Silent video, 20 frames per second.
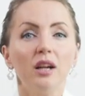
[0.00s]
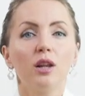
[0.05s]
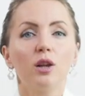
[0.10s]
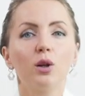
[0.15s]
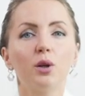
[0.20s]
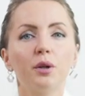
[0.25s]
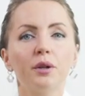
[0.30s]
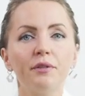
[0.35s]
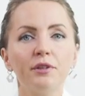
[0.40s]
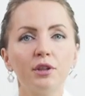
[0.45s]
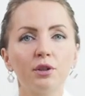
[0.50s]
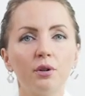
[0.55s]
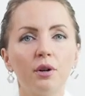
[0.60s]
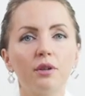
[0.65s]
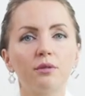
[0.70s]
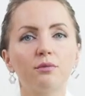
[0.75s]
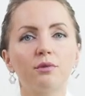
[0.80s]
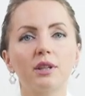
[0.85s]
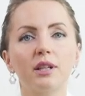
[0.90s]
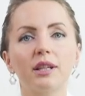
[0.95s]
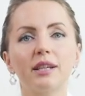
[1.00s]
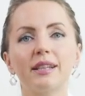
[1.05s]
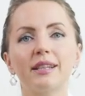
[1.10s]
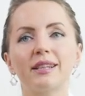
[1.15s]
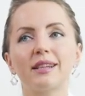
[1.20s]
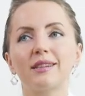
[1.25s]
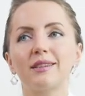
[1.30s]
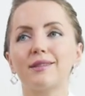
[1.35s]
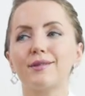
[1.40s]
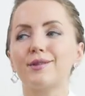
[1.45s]
Louis Vuitton
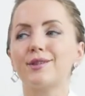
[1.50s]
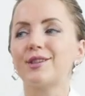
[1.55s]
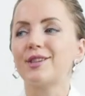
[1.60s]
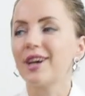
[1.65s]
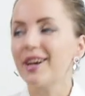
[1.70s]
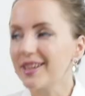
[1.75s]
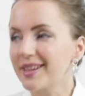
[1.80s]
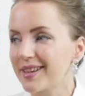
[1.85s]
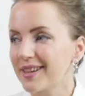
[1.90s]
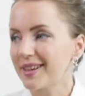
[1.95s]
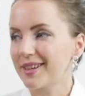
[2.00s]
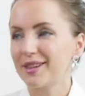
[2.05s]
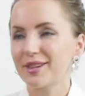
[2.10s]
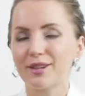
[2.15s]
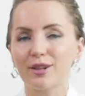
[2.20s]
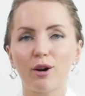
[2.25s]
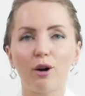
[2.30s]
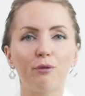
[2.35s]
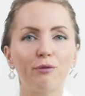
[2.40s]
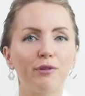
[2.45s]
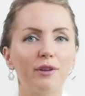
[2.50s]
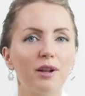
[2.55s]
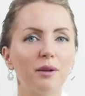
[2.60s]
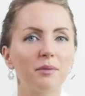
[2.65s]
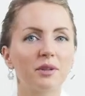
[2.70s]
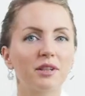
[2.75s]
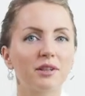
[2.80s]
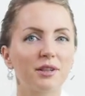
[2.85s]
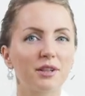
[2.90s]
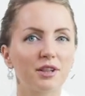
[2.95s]
releases dozens of
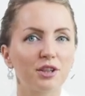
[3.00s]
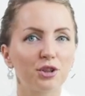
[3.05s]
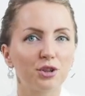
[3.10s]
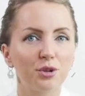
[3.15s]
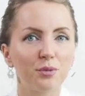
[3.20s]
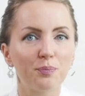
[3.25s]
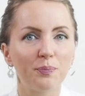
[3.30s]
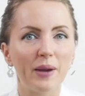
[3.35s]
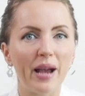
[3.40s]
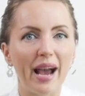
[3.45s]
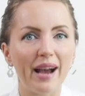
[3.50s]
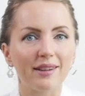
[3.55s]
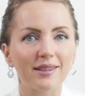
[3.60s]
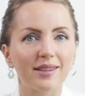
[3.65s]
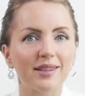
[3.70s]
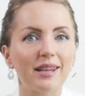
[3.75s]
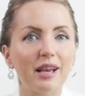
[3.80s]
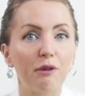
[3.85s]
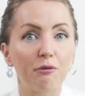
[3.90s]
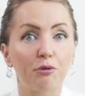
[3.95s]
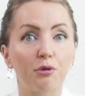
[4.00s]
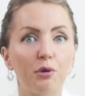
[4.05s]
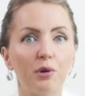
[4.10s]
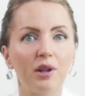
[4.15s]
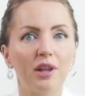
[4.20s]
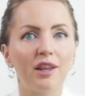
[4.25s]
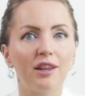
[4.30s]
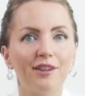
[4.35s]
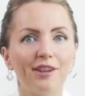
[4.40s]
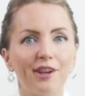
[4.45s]
limited edition bags every
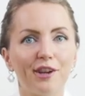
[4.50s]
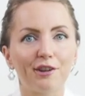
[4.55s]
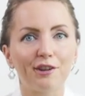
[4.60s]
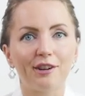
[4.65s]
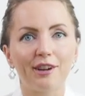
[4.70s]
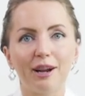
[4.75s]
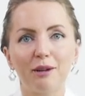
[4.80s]
year.